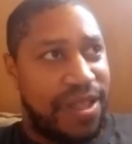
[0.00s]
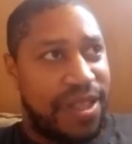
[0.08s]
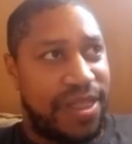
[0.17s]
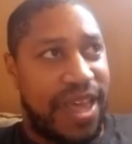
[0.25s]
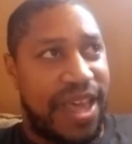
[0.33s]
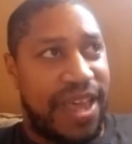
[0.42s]

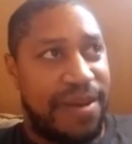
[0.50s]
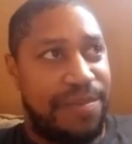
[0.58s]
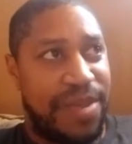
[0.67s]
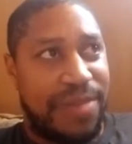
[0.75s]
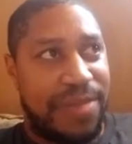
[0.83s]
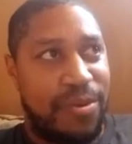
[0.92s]
then
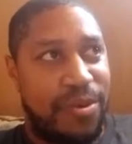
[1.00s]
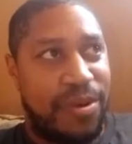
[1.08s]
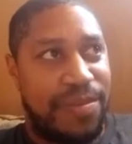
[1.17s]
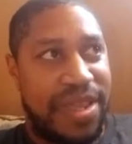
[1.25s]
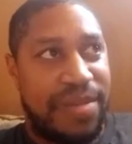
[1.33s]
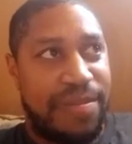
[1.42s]
people would
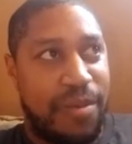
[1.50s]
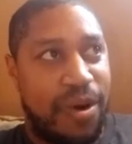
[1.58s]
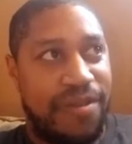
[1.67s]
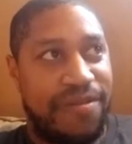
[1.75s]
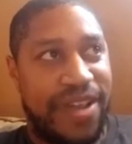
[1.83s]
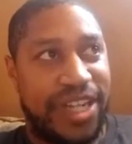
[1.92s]
be
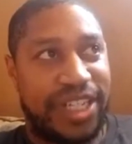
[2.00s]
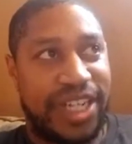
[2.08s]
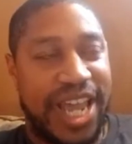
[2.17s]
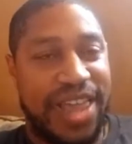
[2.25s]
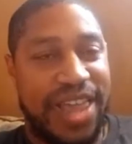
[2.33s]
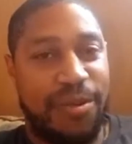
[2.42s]
more
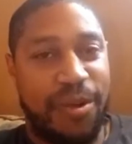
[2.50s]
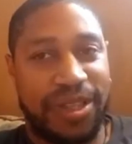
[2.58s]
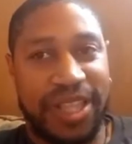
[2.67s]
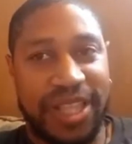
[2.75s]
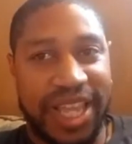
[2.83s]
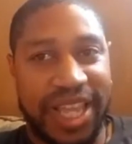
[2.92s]
efficient, and the work
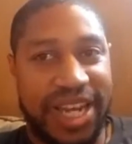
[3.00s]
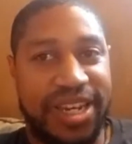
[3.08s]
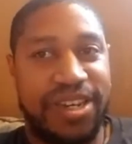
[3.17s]
that they